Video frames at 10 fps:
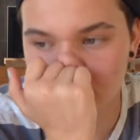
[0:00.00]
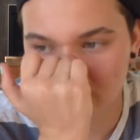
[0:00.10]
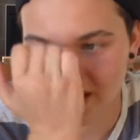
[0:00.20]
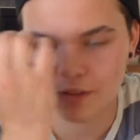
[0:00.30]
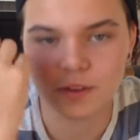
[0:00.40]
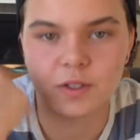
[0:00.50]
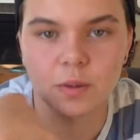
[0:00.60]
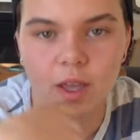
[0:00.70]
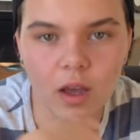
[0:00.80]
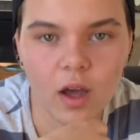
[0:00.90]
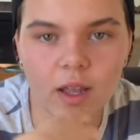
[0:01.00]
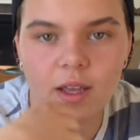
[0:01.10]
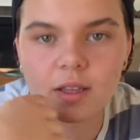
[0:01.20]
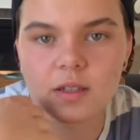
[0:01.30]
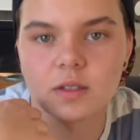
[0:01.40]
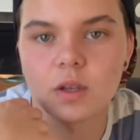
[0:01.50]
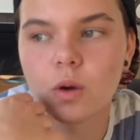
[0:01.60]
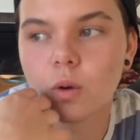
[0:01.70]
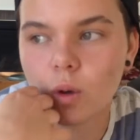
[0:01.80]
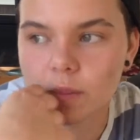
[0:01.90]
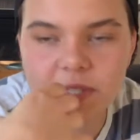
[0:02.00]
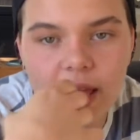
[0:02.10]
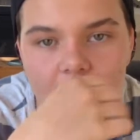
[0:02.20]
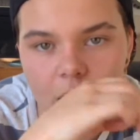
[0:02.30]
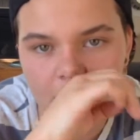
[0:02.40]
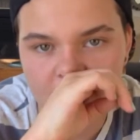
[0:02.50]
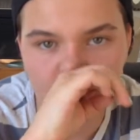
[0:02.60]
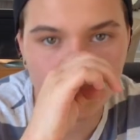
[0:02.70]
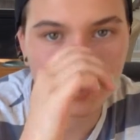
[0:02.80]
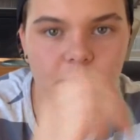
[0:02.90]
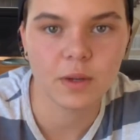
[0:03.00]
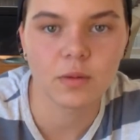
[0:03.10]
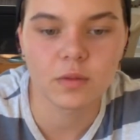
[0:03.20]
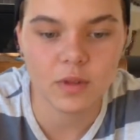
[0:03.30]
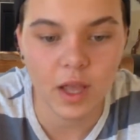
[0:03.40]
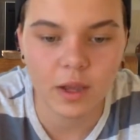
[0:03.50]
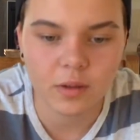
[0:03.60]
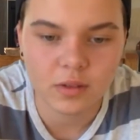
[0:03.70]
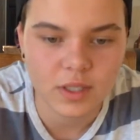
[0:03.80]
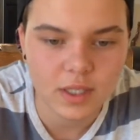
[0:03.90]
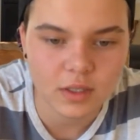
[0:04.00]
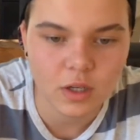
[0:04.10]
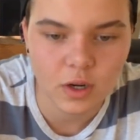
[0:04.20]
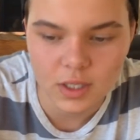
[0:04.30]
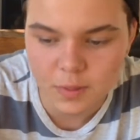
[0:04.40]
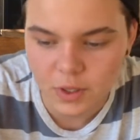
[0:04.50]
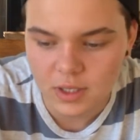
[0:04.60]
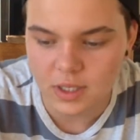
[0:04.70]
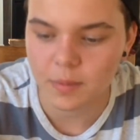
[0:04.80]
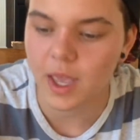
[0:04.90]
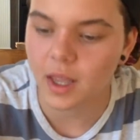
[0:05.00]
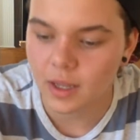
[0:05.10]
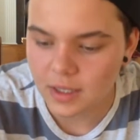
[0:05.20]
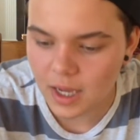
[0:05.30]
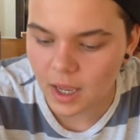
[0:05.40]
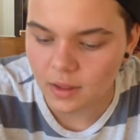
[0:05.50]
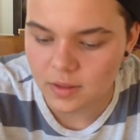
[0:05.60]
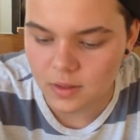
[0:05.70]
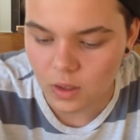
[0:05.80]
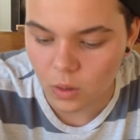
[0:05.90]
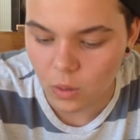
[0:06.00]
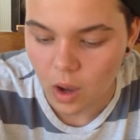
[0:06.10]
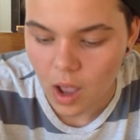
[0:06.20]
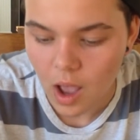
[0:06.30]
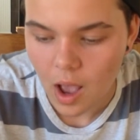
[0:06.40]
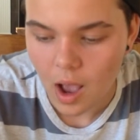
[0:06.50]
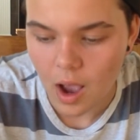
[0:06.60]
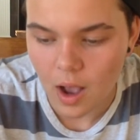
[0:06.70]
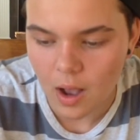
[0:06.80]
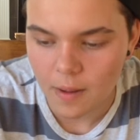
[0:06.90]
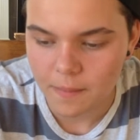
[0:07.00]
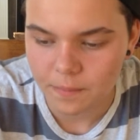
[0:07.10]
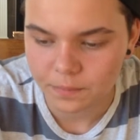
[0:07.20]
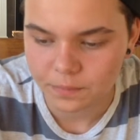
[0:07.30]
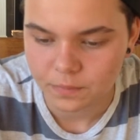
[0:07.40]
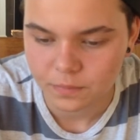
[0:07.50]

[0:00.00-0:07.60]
I feel so chaotic and so upset, and sometimes I did start experiencing panic attacks. So, and